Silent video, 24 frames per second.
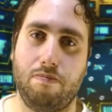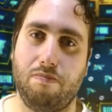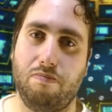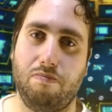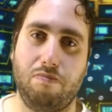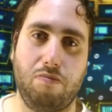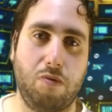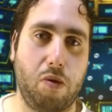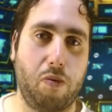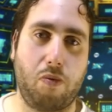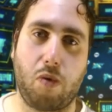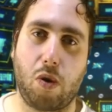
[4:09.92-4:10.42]

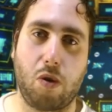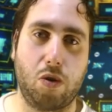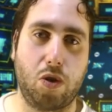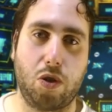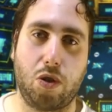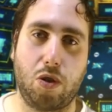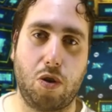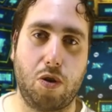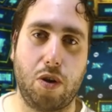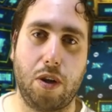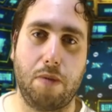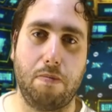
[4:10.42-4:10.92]
the first
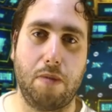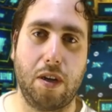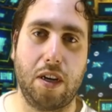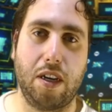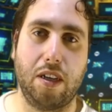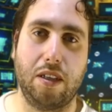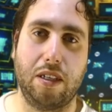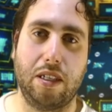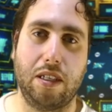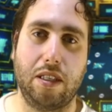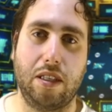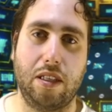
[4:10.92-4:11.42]
30
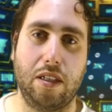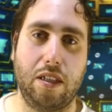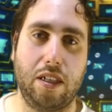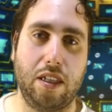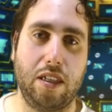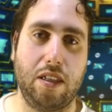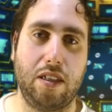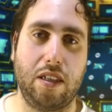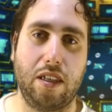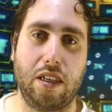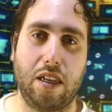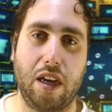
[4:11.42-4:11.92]
minutes, the
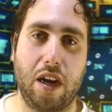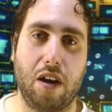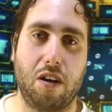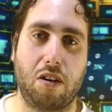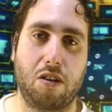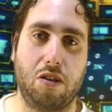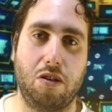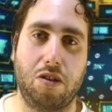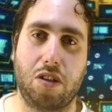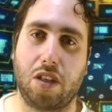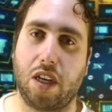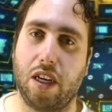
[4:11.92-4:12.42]
DC
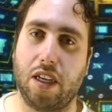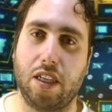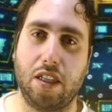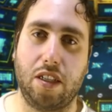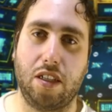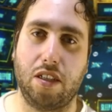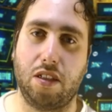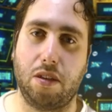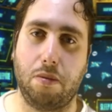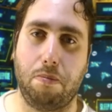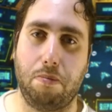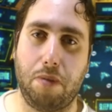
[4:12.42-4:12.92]
characters kind of
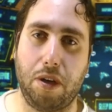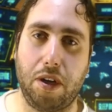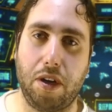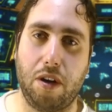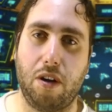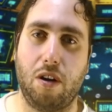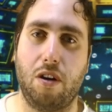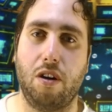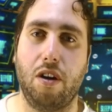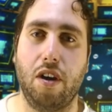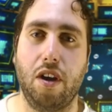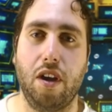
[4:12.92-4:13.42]

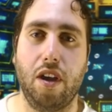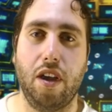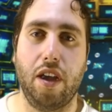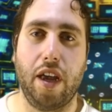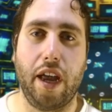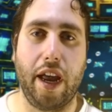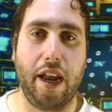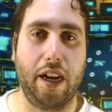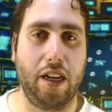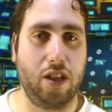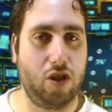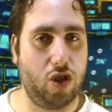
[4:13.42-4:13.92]
disappear,
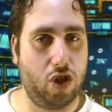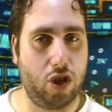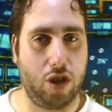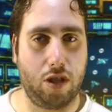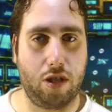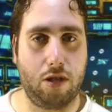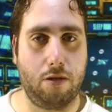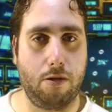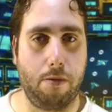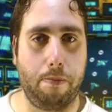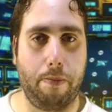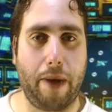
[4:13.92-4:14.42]
and it's
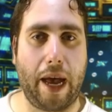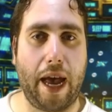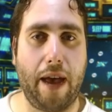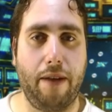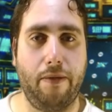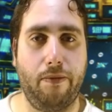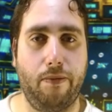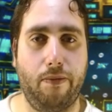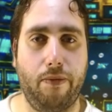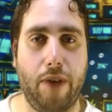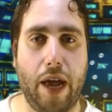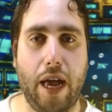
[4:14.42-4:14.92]
just the
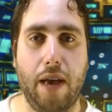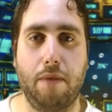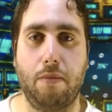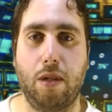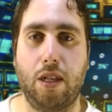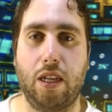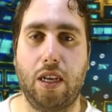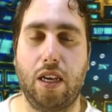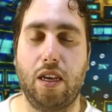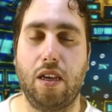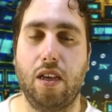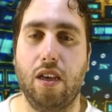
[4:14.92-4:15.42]
Bat
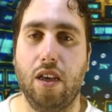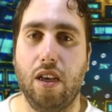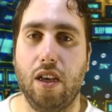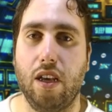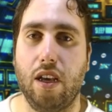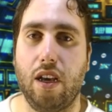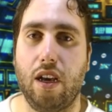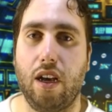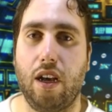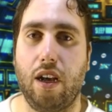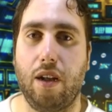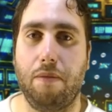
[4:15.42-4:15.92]
family.
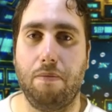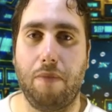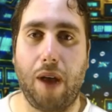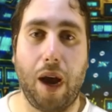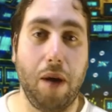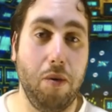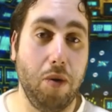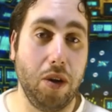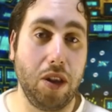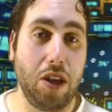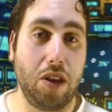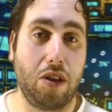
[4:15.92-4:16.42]
Um, I
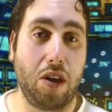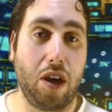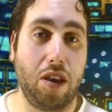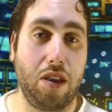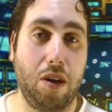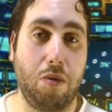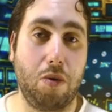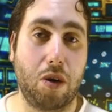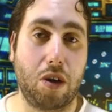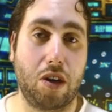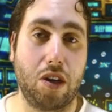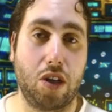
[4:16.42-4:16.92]
really thought they
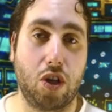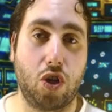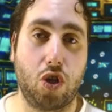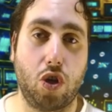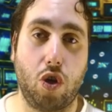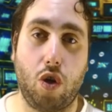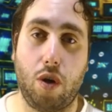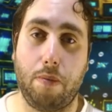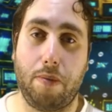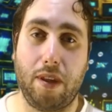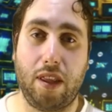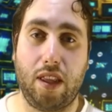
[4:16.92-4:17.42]
were going to
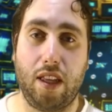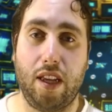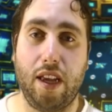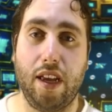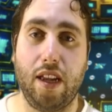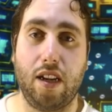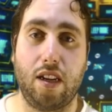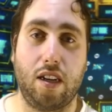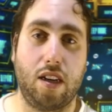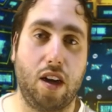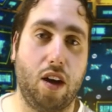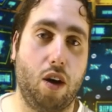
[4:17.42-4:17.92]
show up at the
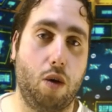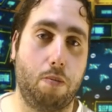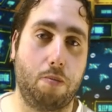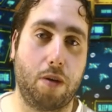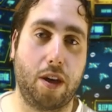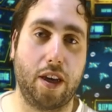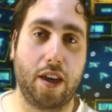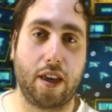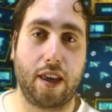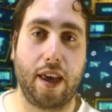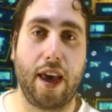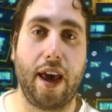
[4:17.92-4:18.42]
end and help
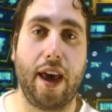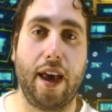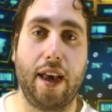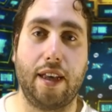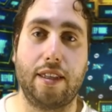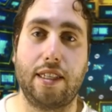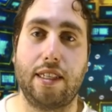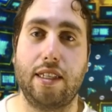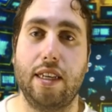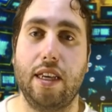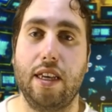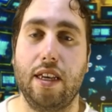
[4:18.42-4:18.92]
kick
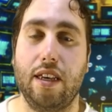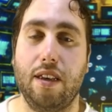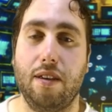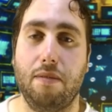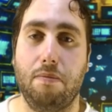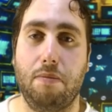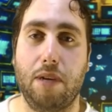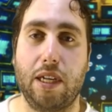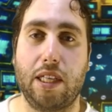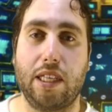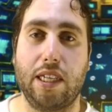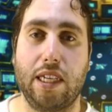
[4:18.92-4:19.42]
ass,
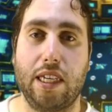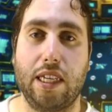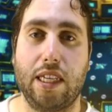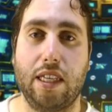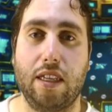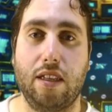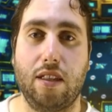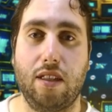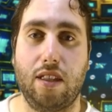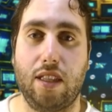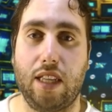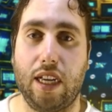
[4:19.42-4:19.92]
but
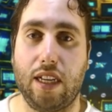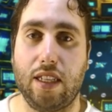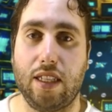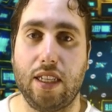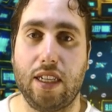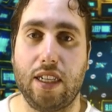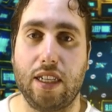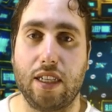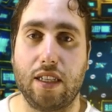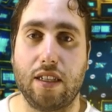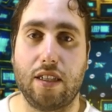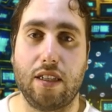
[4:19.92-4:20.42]
uh, they
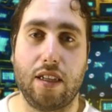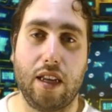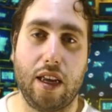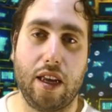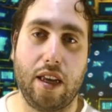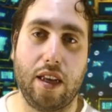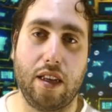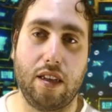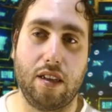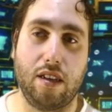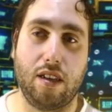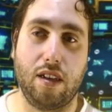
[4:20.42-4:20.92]
didn't,
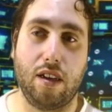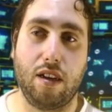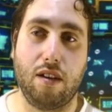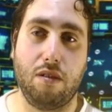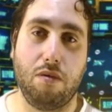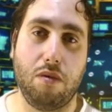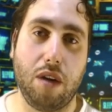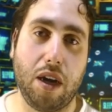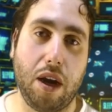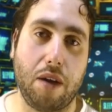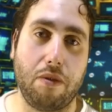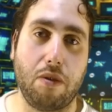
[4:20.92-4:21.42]
and uh,
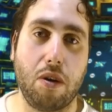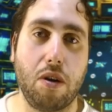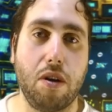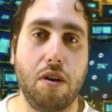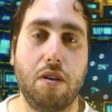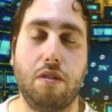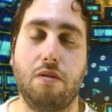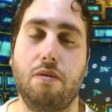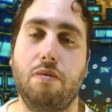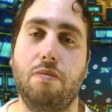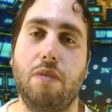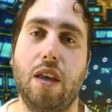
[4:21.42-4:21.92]

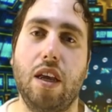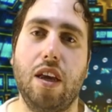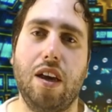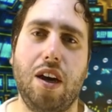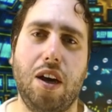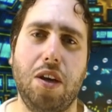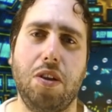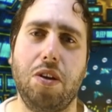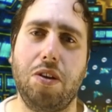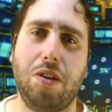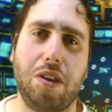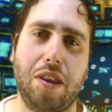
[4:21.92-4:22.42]
whatever.
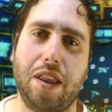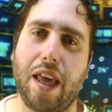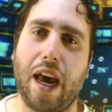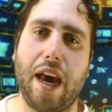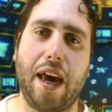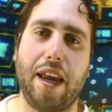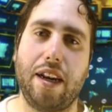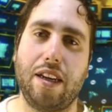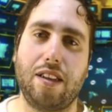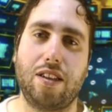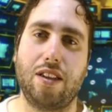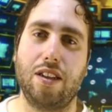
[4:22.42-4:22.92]
Other than
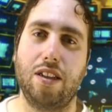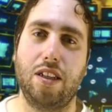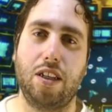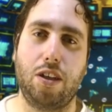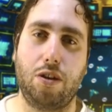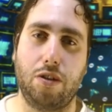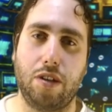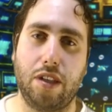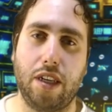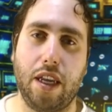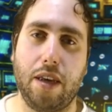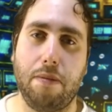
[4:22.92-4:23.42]
that, it's a
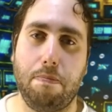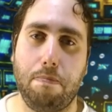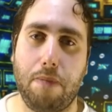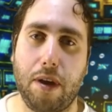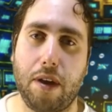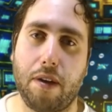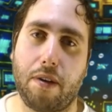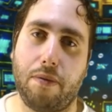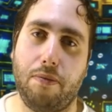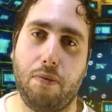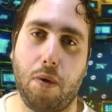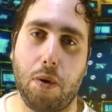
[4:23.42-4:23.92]
little
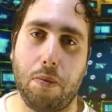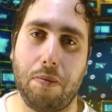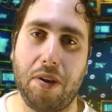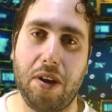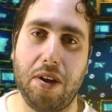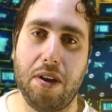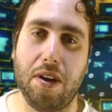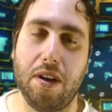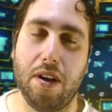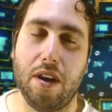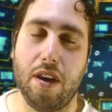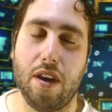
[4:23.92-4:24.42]
nitpick for
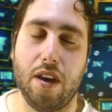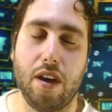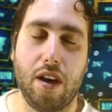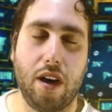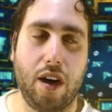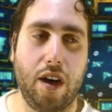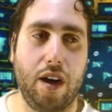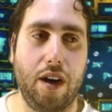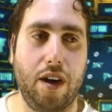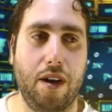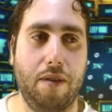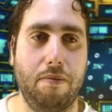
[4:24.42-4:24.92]
me.
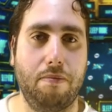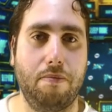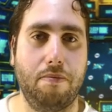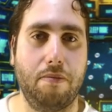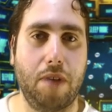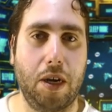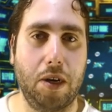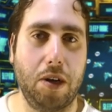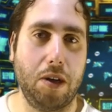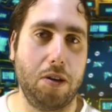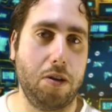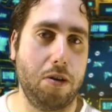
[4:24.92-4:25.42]
Um,
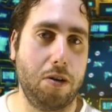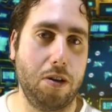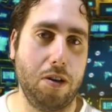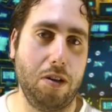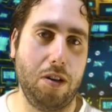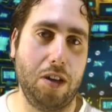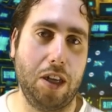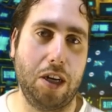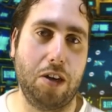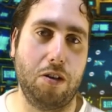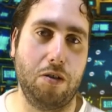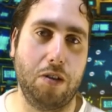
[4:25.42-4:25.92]
another
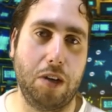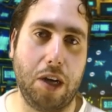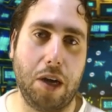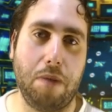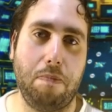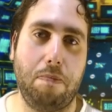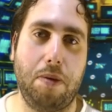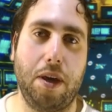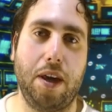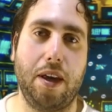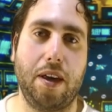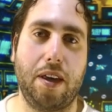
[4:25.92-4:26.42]
little
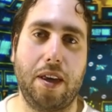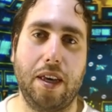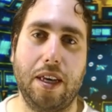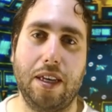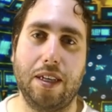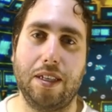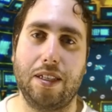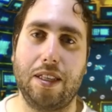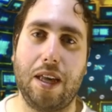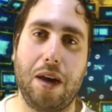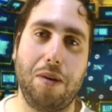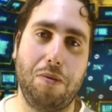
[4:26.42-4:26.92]
nitpick
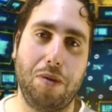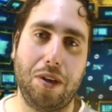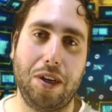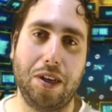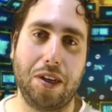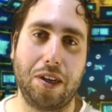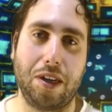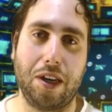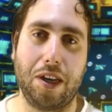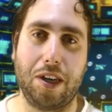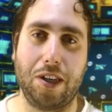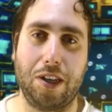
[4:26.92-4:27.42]
is that we
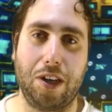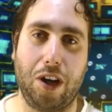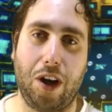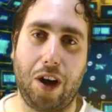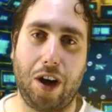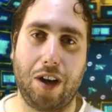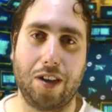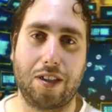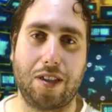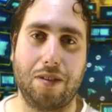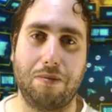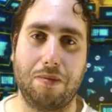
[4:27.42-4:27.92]
didn't get an
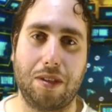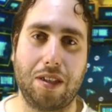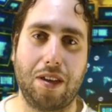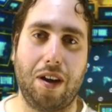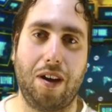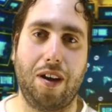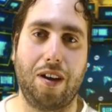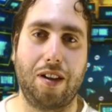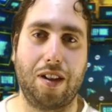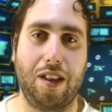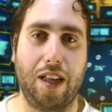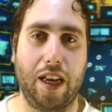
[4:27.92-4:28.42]
awesome
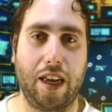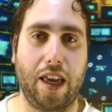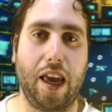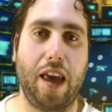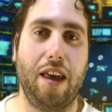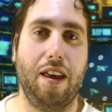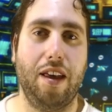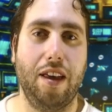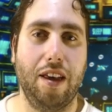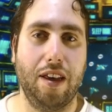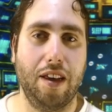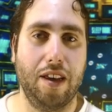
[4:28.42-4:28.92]
song. Like,
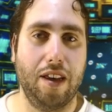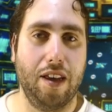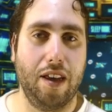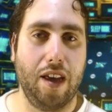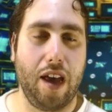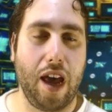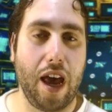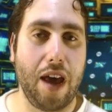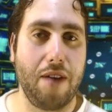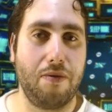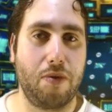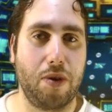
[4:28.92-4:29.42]

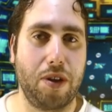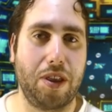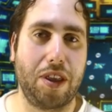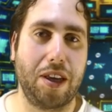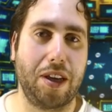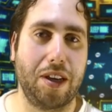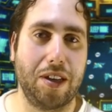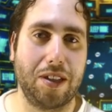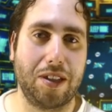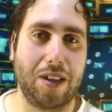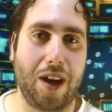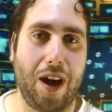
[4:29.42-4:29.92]

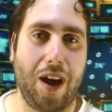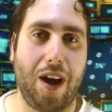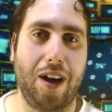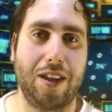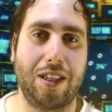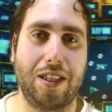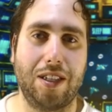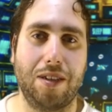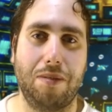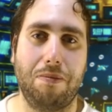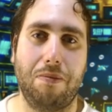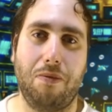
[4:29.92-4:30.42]
everything is
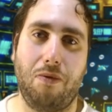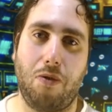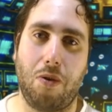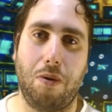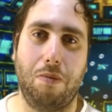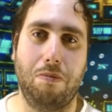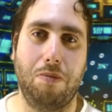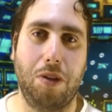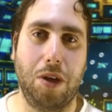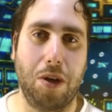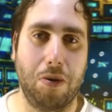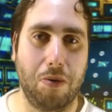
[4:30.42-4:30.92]
awesome
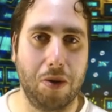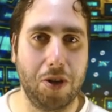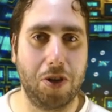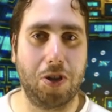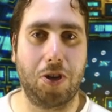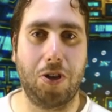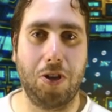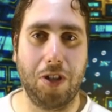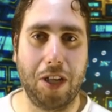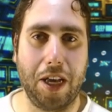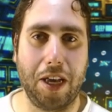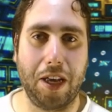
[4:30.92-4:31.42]
from the
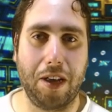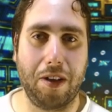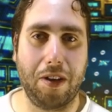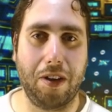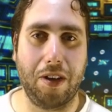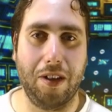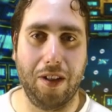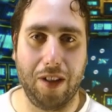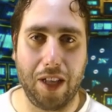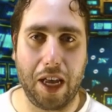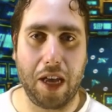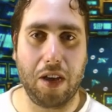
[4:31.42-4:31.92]
original Le
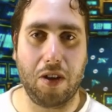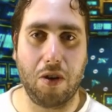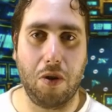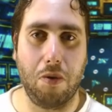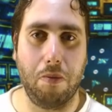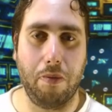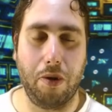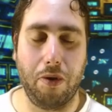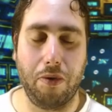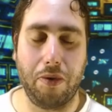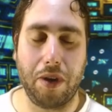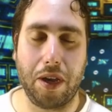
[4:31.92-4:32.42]
Lego
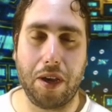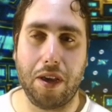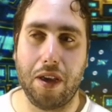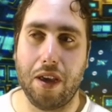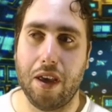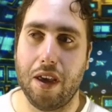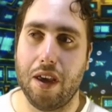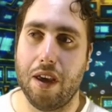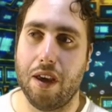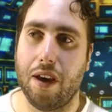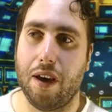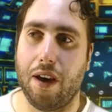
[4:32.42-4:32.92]
movie.
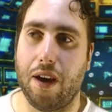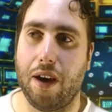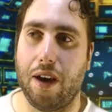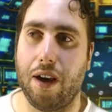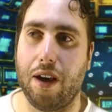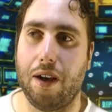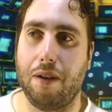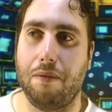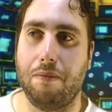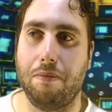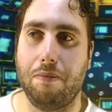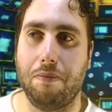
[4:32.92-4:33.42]

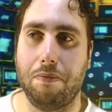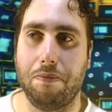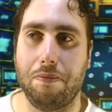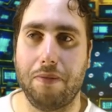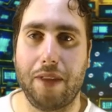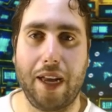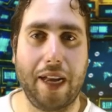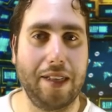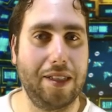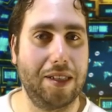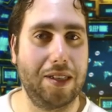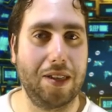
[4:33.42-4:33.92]
Um,
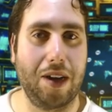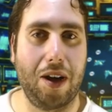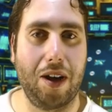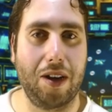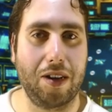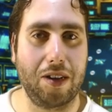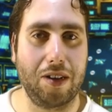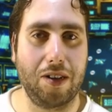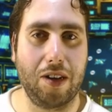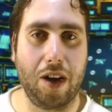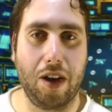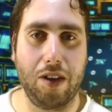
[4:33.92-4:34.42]
that
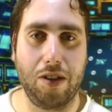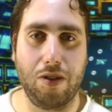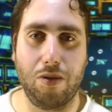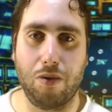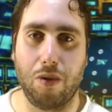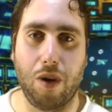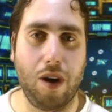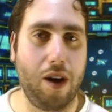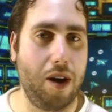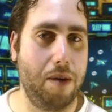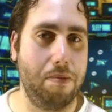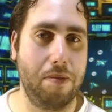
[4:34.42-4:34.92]
song got you
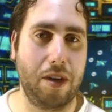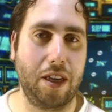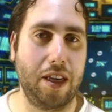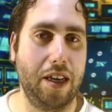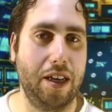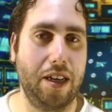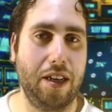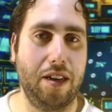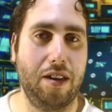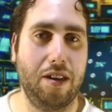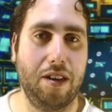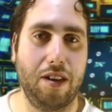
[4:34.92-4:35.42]
humming
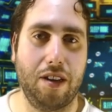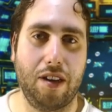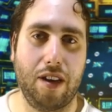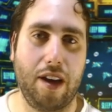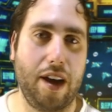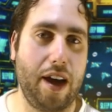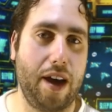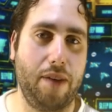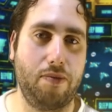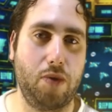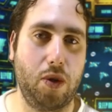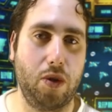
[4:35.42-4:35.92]
it
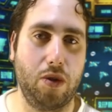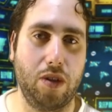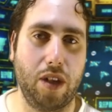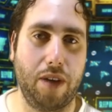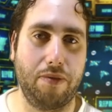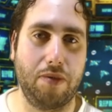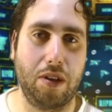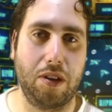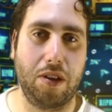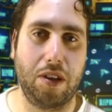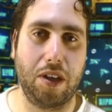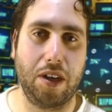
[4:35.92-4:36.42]
after you
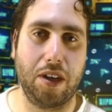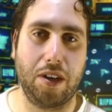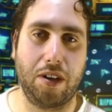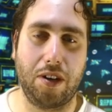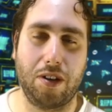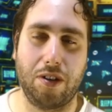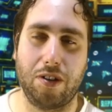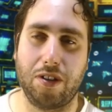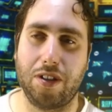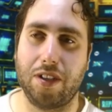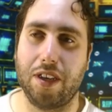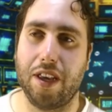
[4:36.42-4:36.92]
left the
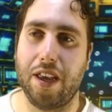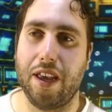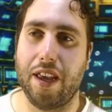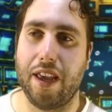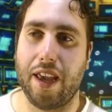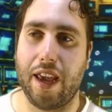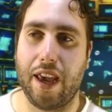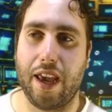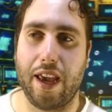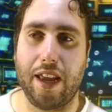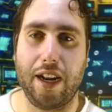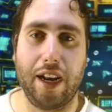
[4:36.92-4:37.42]
theaters
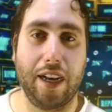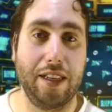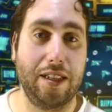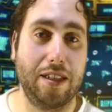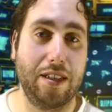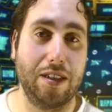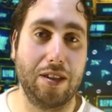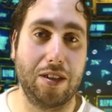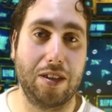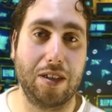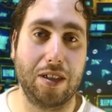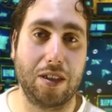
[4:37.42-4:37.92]
and I
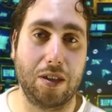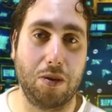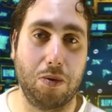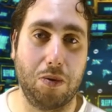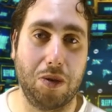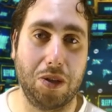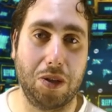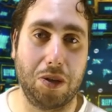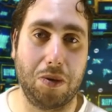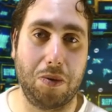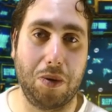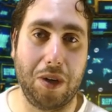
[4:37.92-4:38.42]
still sing it
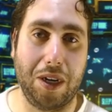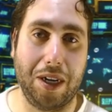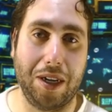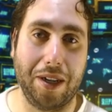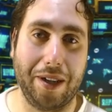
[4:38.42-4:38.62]
once in a while